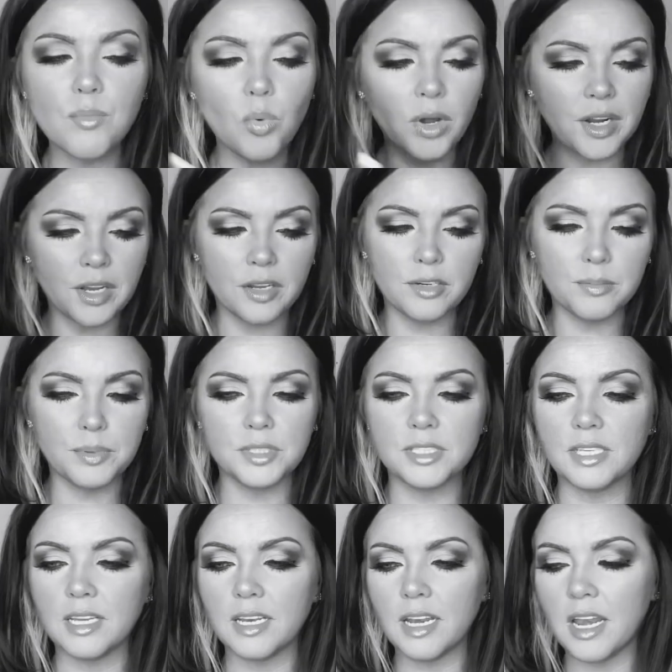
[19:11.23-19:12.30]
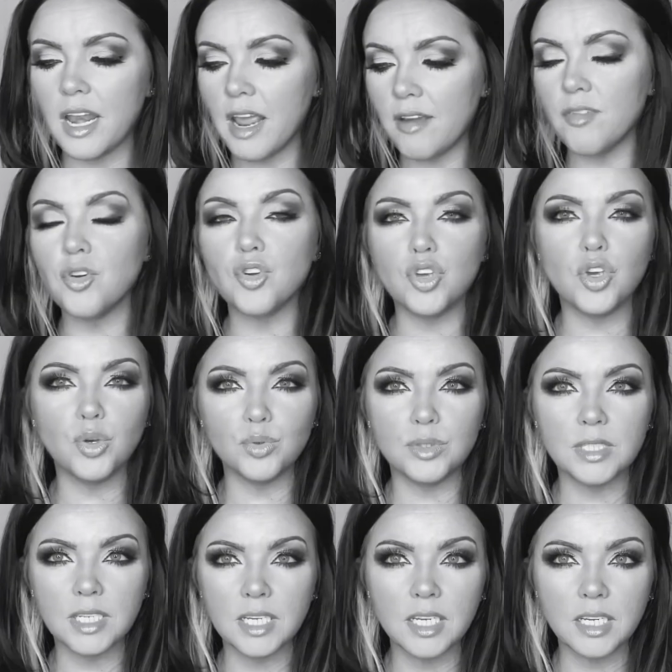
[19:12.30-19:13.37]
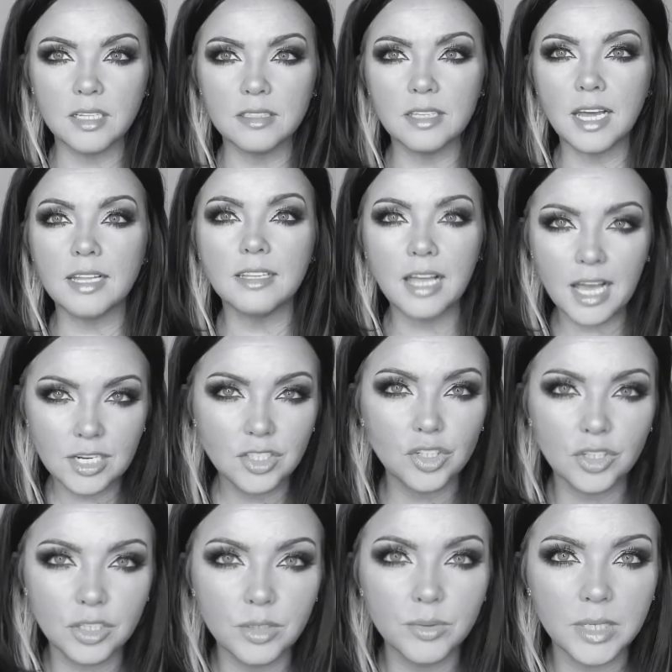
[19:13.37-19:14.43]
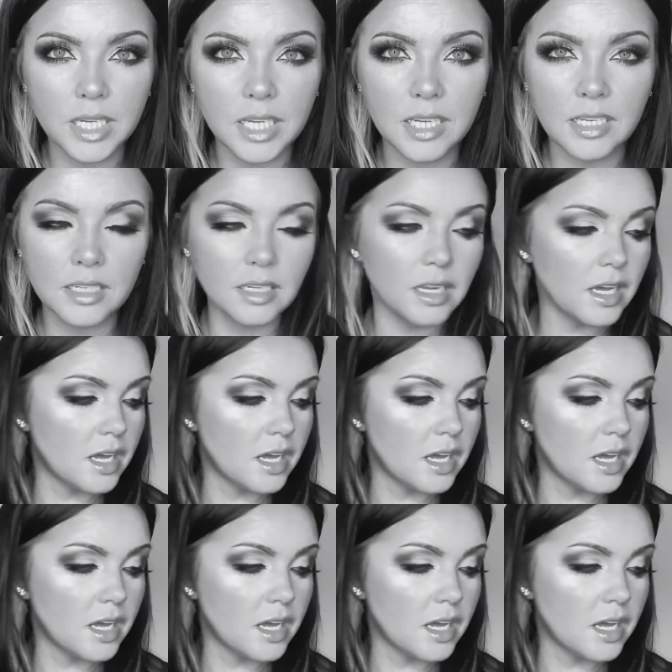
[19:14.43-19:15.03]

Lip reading: I'm 100% never using that lash glue again.